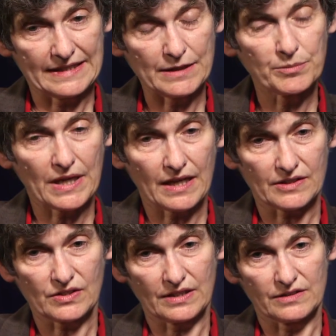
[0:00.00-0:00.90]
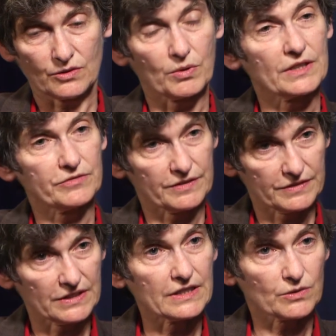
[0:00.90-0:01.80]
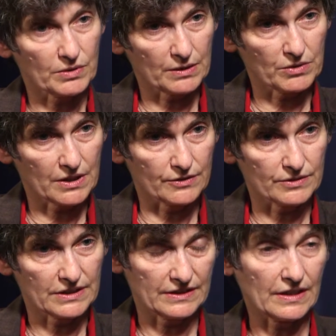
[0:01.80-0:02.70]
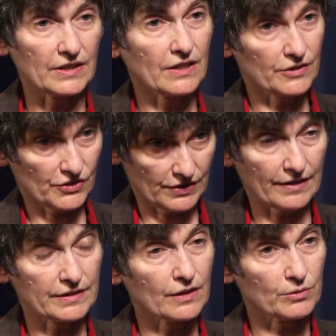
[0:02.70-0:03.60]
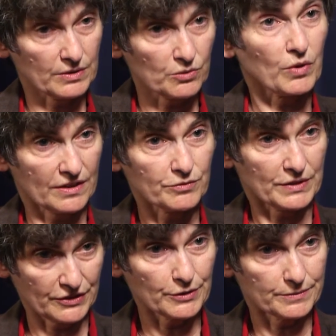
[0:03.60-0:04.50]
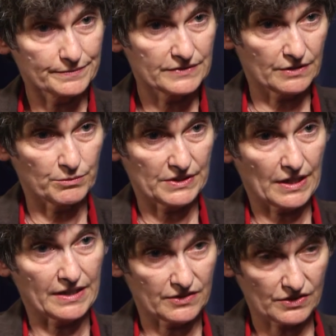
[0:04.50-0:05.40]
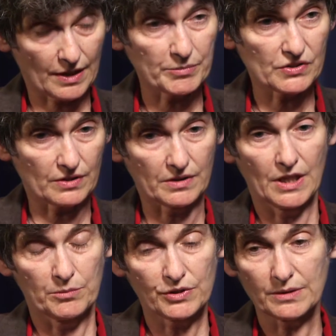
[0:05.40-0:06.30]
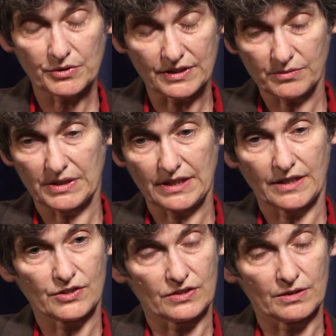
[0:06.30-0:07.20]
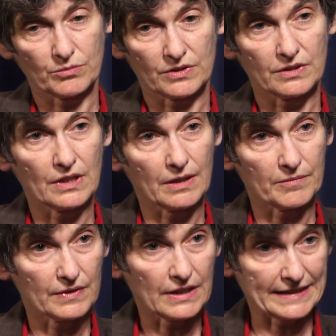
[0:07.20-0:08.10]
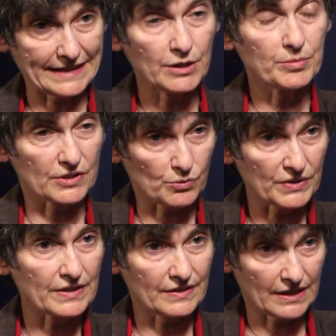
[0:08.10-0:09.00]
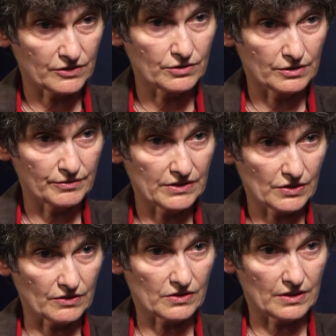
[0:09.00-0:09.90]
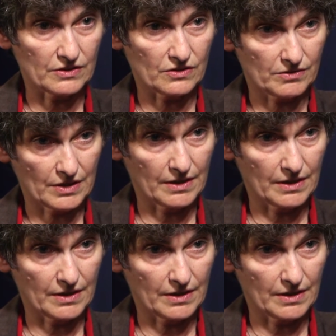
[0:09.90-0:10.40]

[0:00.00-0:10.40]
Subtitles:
impacts in 2050 and 2100. And then the other scenario was, what if we do? That we take steps to put in place mitigation that would keep us within that 2 degrees Celsius